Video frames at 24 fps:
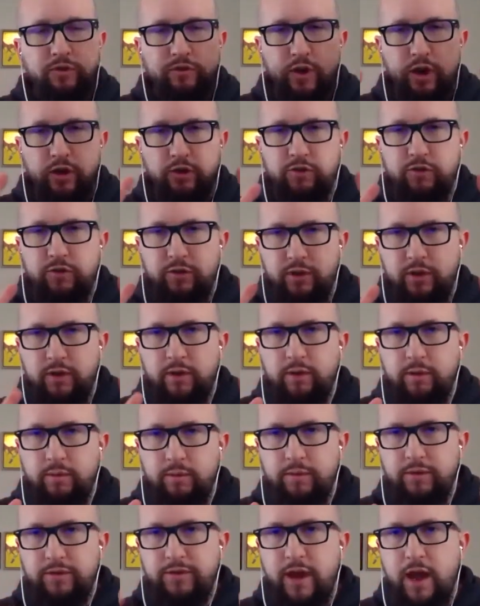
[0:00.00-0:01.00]
have it be
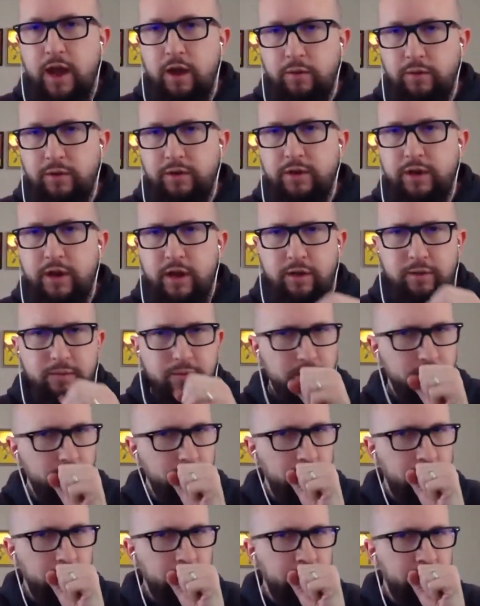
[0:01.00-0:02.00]
structurally
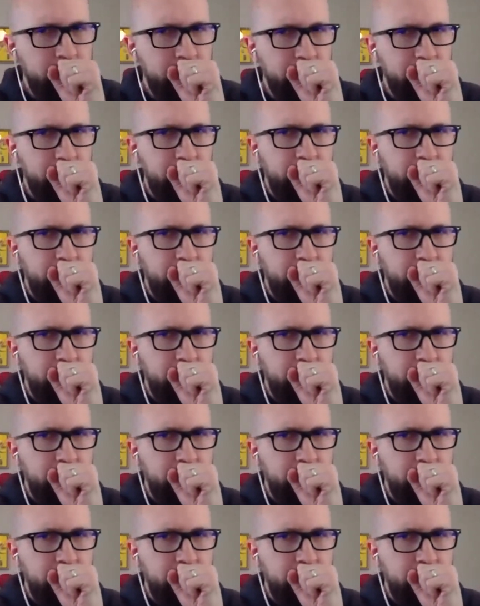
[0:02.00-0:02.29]
sound, you know,